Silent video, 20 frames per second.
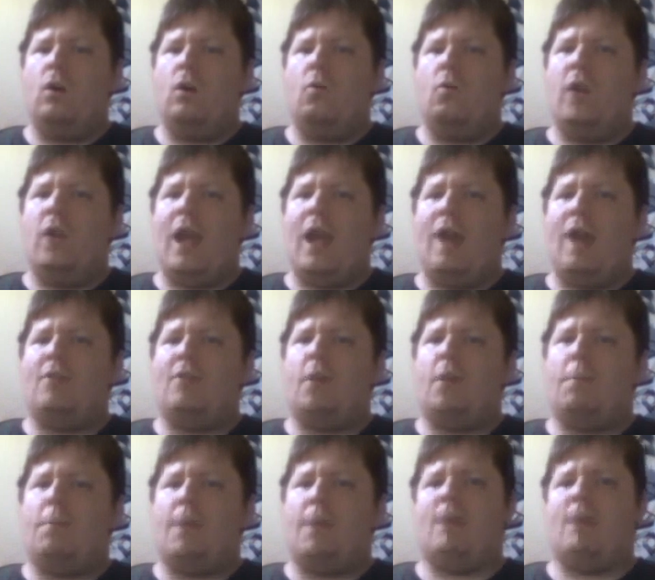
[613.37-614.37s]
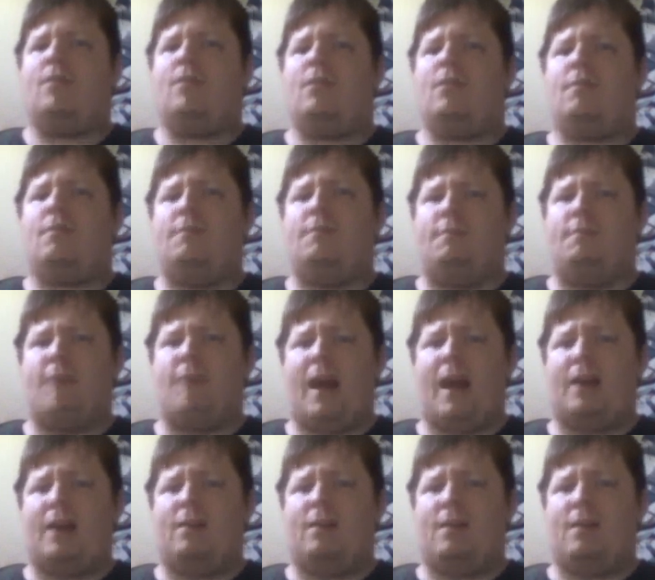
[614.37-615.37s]
We have no basis of
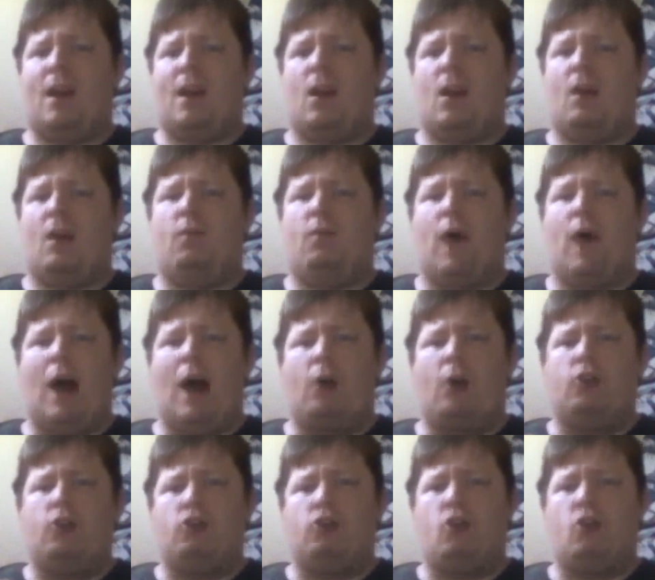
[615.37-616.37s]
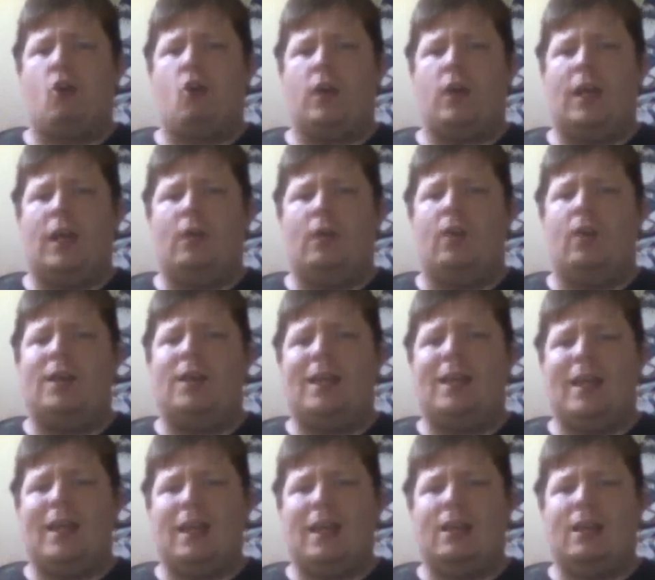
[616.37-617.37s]
fact there of how strong he
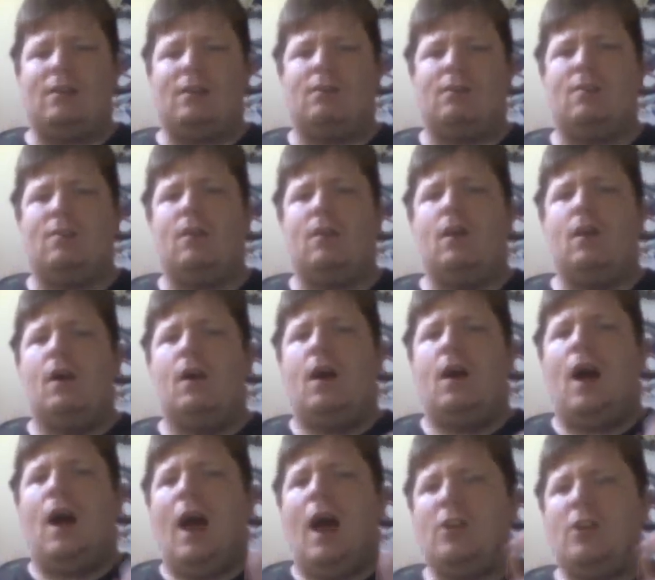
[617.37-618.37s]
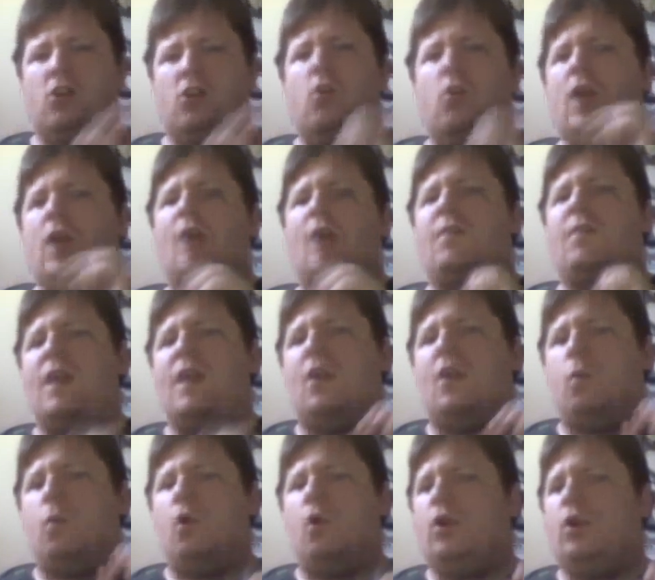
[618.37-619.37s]
really is. I do not think a
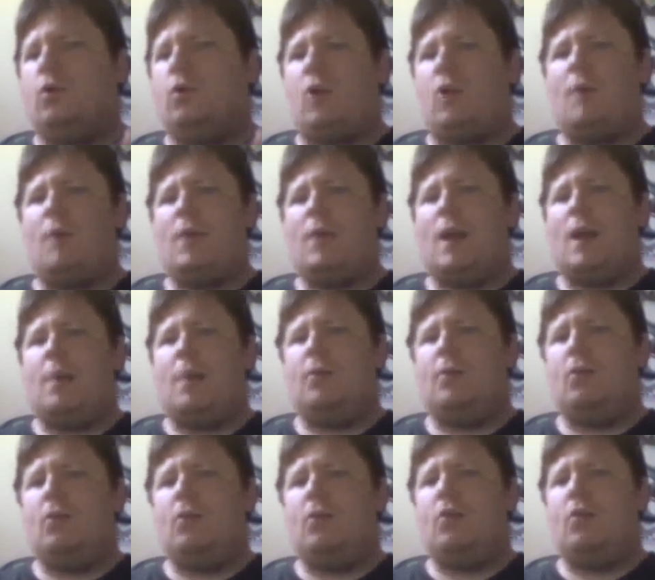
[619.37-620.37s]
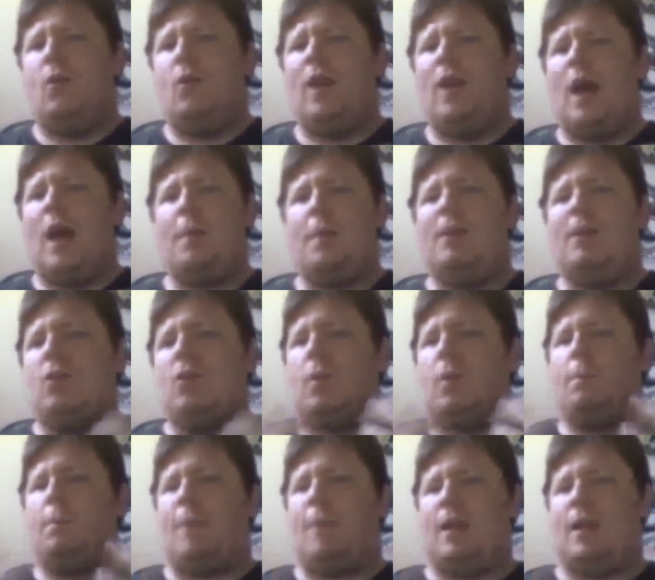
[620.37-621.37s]
World of Remnant episode is going to happen, though
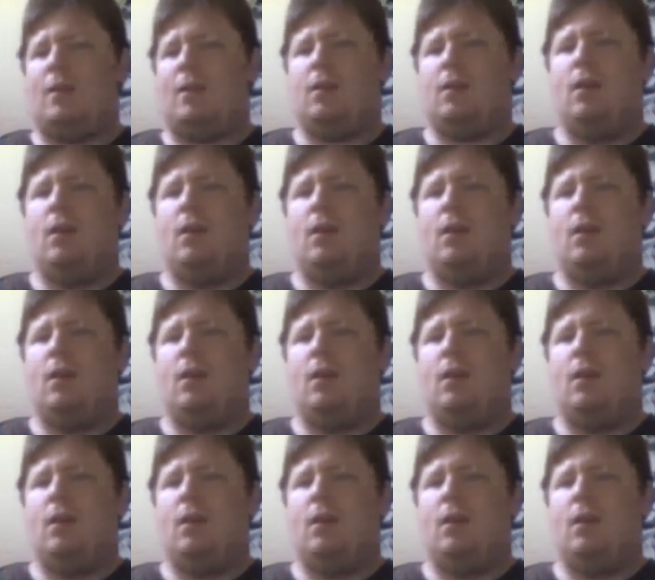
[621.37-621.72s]
it might.